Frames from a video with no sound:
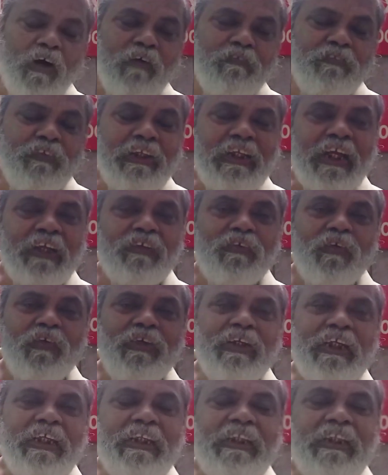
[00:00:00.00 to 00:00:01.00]
of
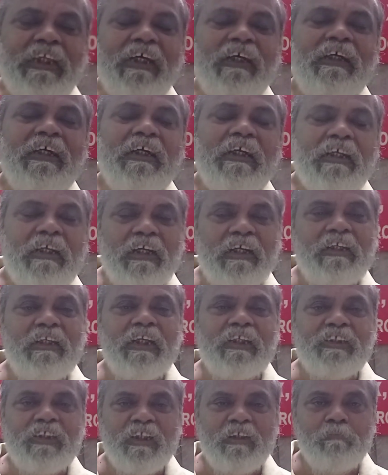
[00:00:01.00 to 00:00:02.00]
electron in the
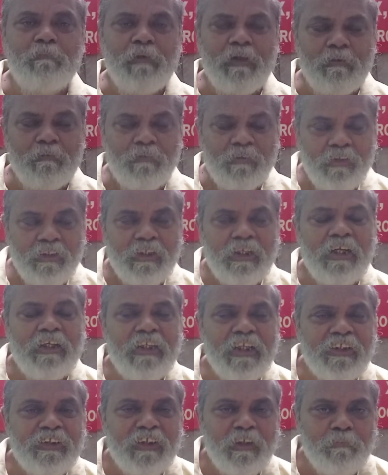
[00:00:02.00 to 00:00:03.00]

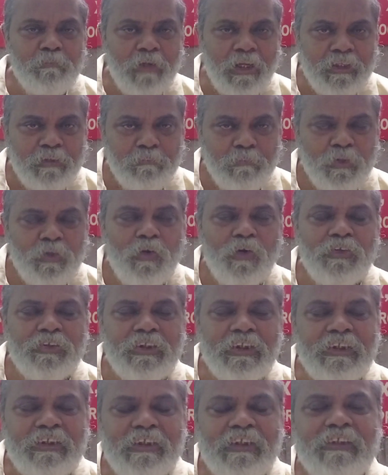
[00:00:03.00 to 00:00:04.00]
conduction band,
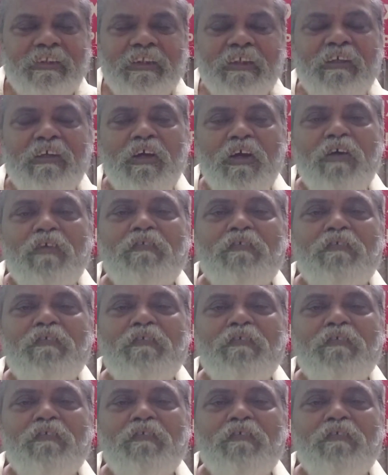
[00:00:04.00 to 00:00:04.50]
because it is